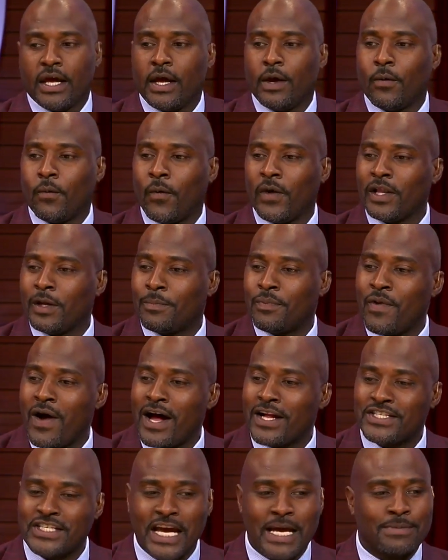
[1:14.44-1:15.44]
When
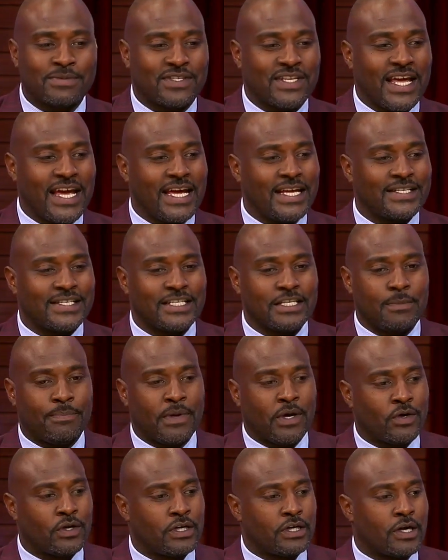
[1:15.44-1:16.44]
LeBron James lands in the
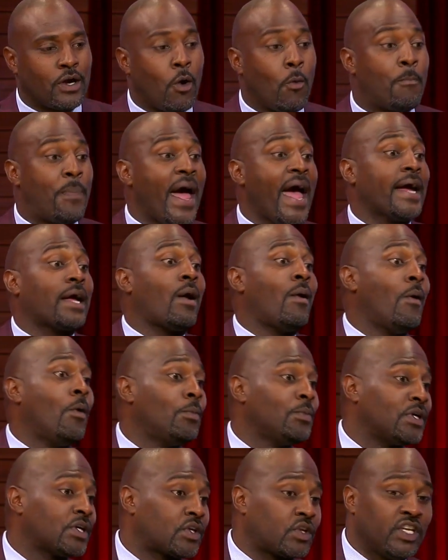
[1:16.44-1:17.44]
building to go back
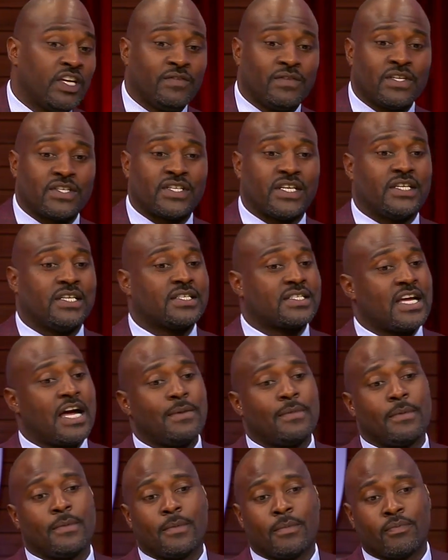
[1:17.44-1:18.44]
home to Cleveland and say, This
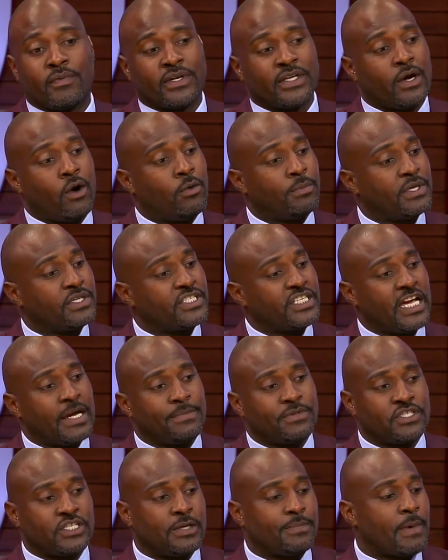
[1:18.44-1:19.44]
time I'm gonna bring home the
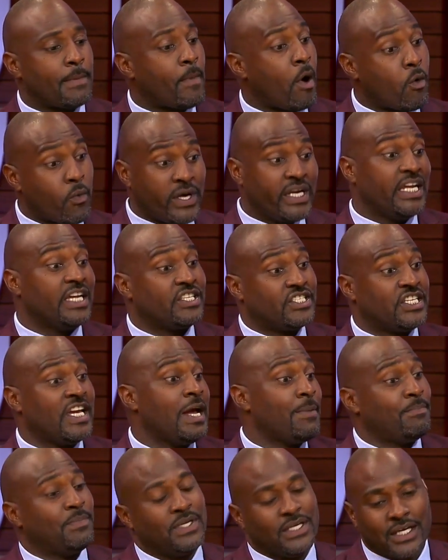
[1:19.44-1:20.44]
championship, I'm already a
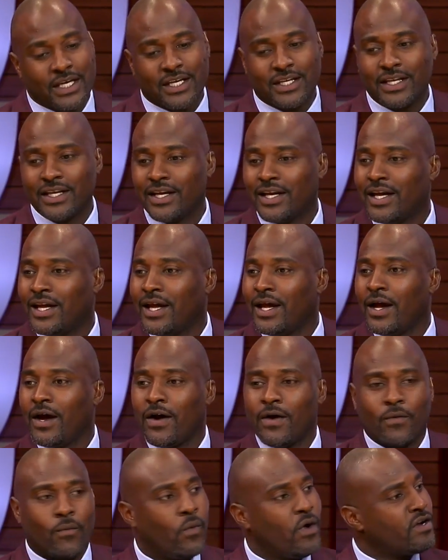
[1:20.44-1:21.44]
champion.
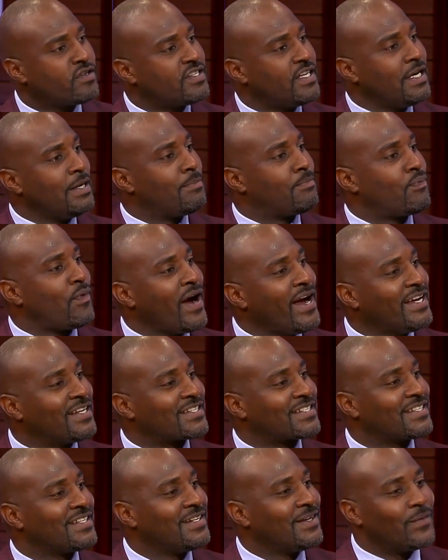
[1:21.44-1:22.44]
Where's the
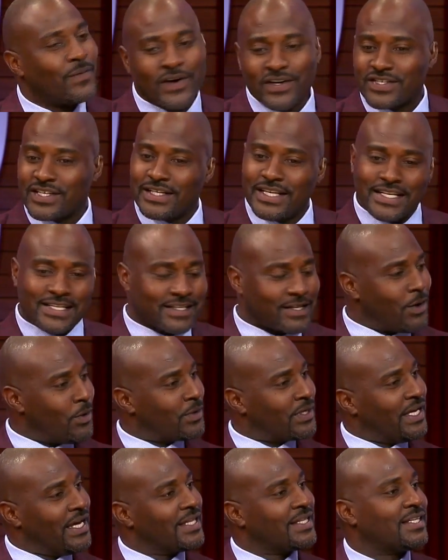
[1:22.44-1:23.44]
embrace? Where's the let's go
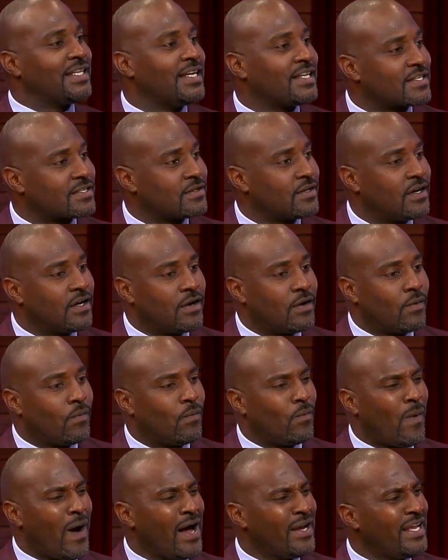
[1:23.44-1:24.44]
get this?
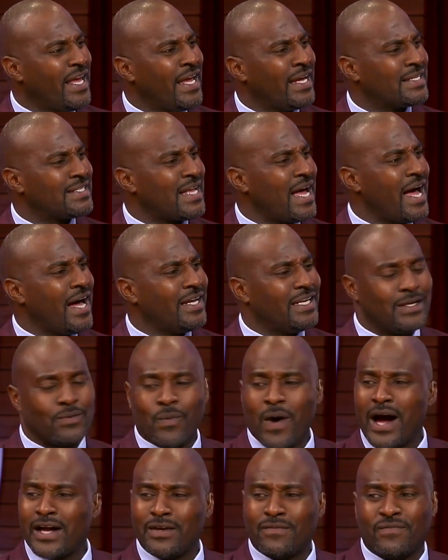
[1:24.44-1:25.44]
Why the anxiety?
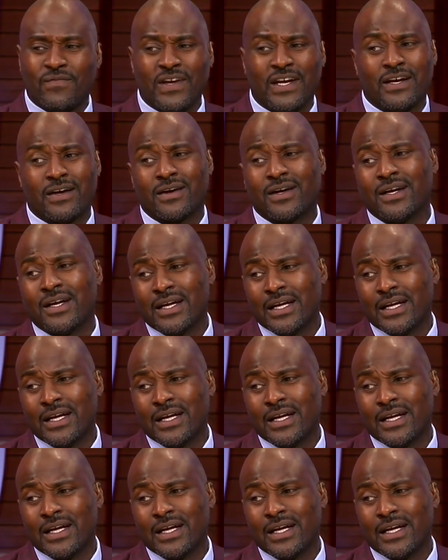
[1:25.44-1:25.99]
Why the fear?